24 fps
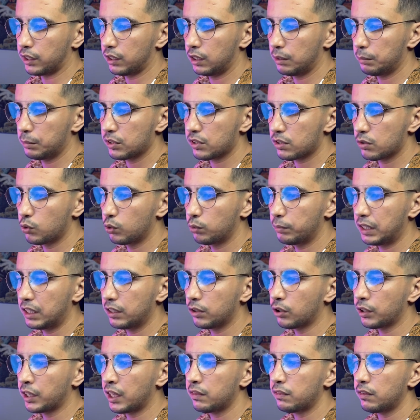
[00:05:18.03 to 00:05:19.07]
Let me zoom in
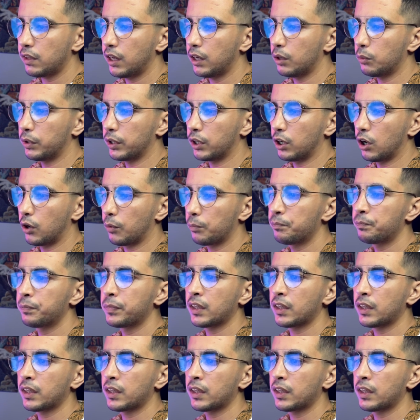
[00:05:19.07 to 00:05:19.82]
on it. Here we go.